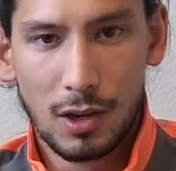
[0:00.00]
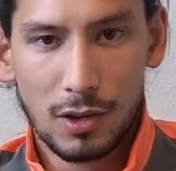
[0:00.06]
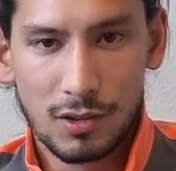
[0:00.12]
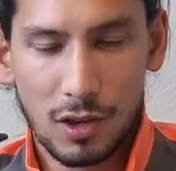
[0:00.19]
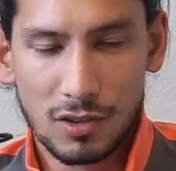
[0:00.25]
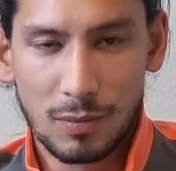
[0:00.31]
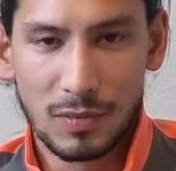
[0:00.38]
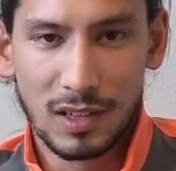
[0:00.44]

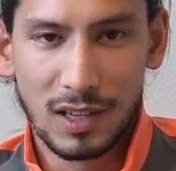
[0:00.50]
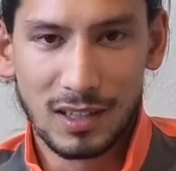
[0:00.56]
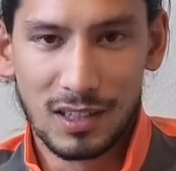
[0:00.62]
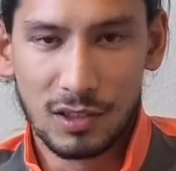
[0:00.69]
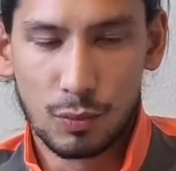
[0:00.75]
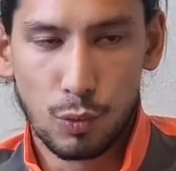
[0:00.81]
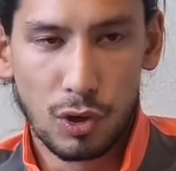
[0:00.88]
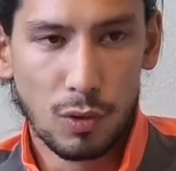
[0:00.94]
So something like
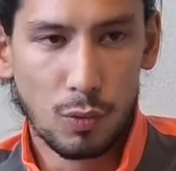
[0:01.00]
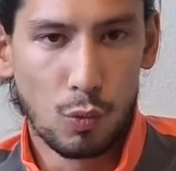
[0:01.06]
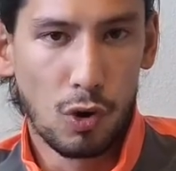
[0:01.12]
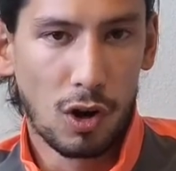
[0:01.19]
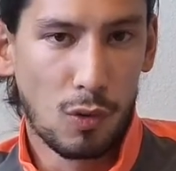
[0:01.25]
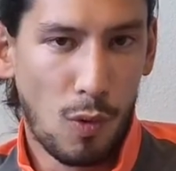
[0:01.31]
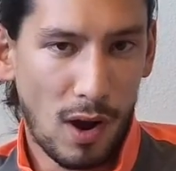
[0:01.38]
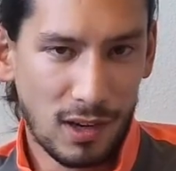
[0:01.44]
this wouldn't
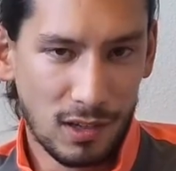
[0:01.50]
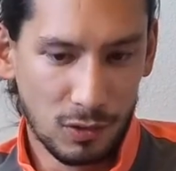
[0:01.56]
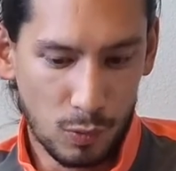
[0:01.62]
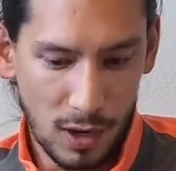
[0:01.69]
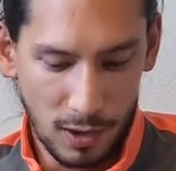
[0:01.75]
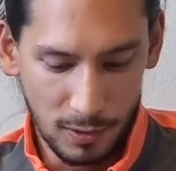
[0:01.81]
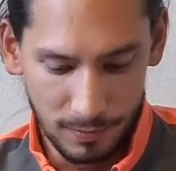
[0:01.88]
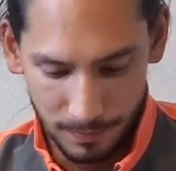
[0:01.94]
work quite as
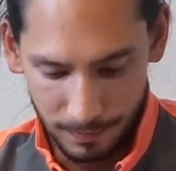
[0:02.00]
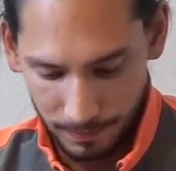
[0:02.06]
well.